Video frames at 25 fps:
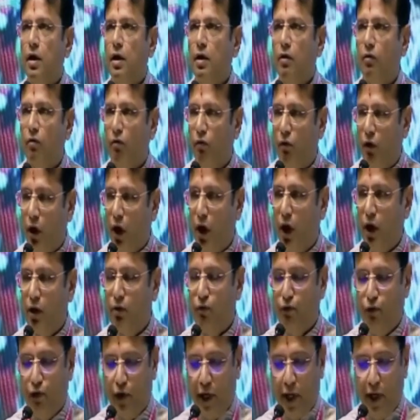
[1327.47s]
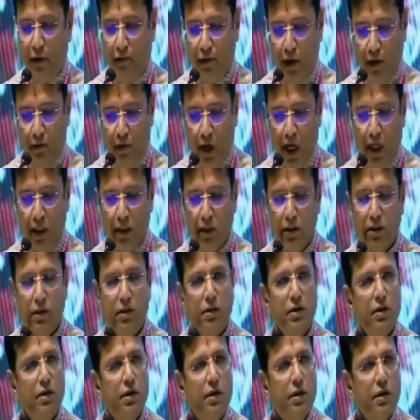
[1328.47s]
work for everyone
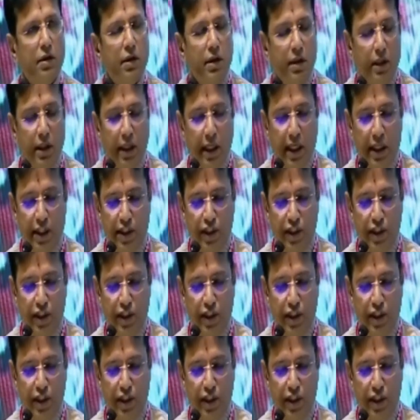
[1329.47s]
and